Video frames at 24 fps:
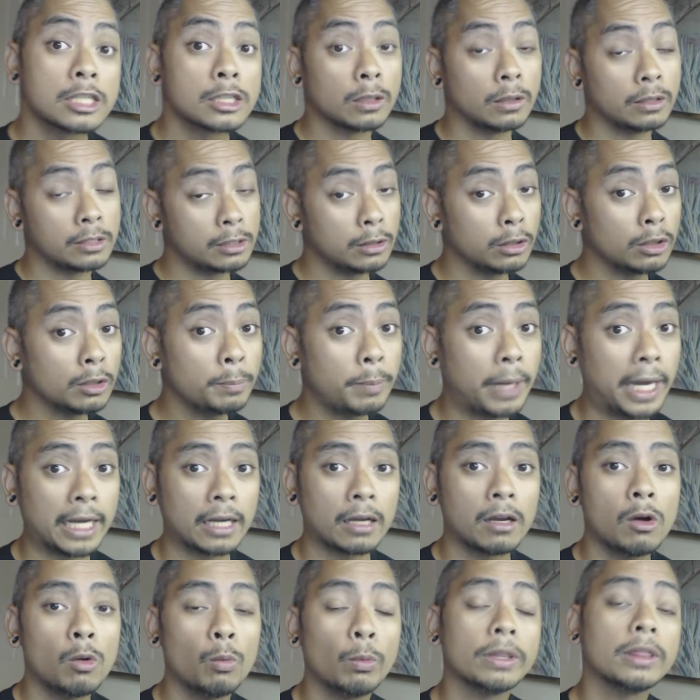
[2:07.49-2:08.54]
So let's look
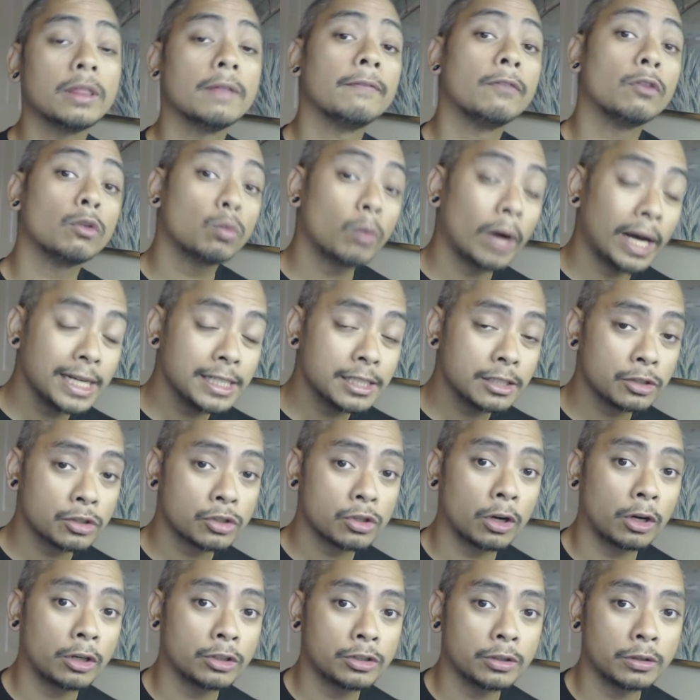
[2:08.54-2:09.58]
back. With the Verizon
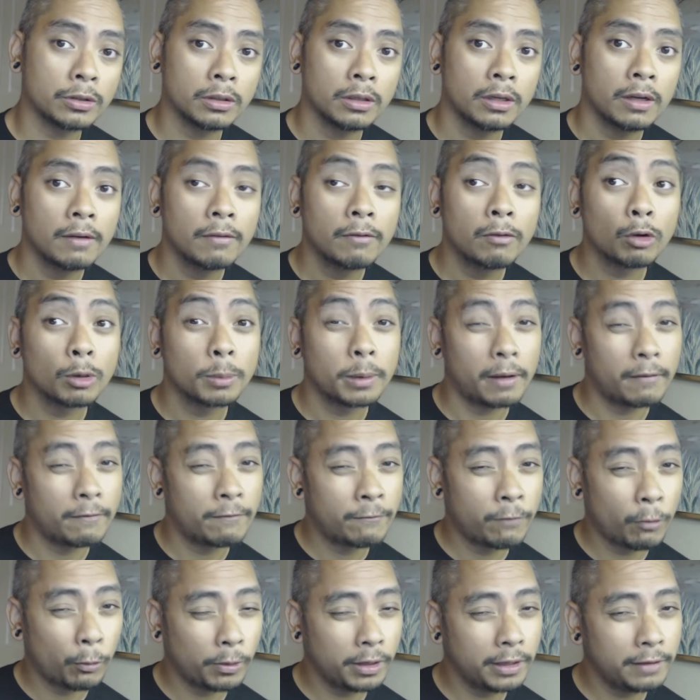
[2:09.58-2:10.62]
charger, for about
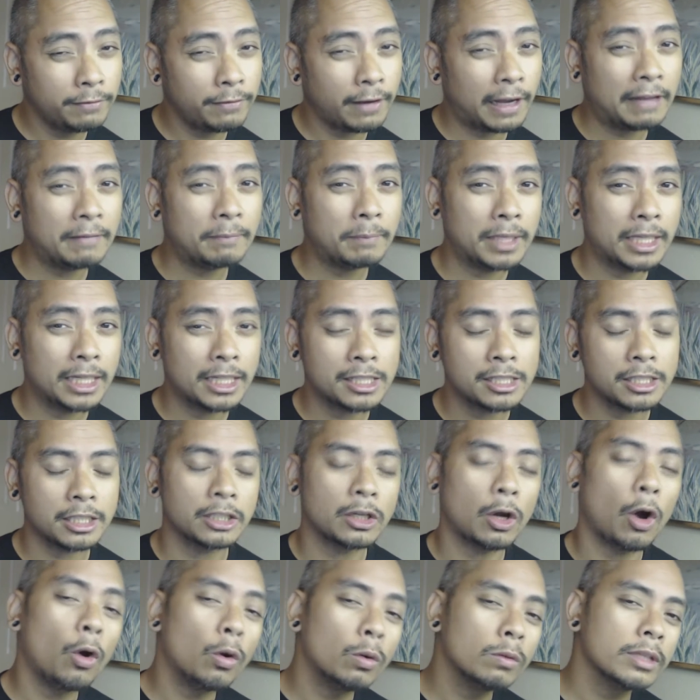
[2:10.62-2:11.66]
45 minutes,
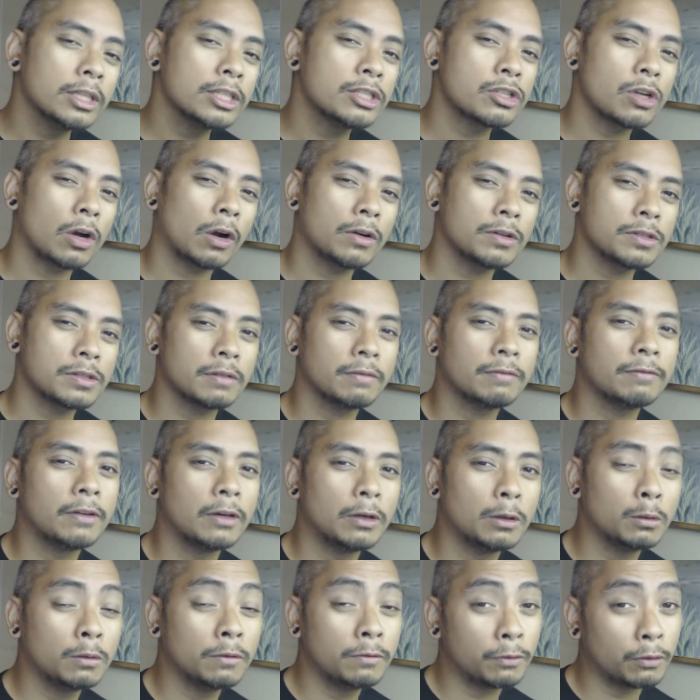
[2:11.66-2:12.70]
it only charged the
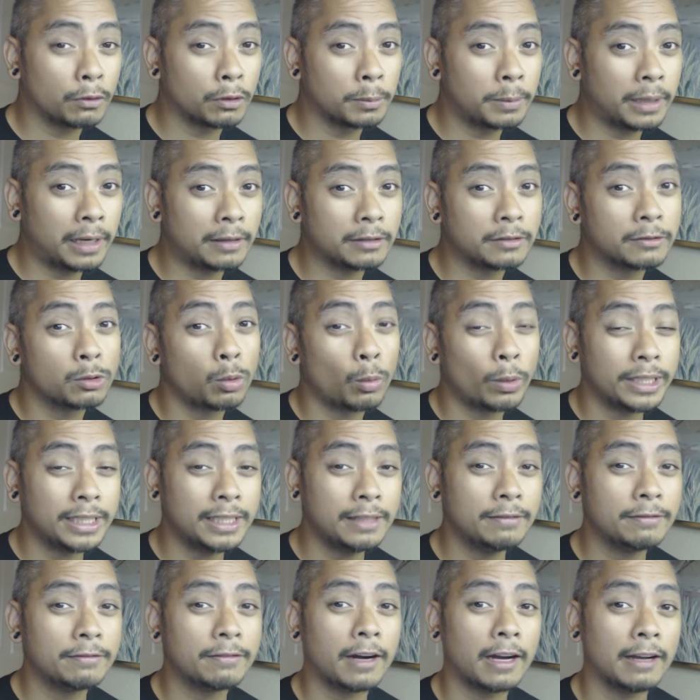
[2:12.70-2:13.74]
phone for about
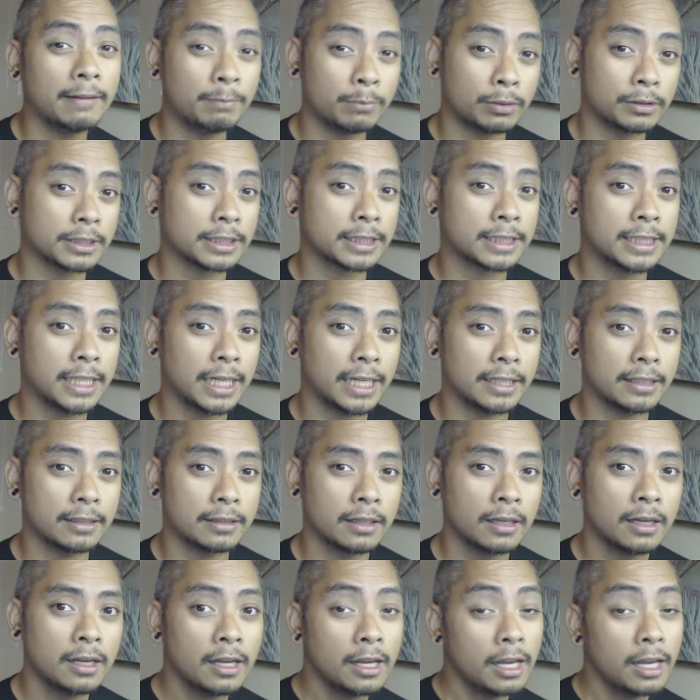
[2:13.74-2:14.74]
25%.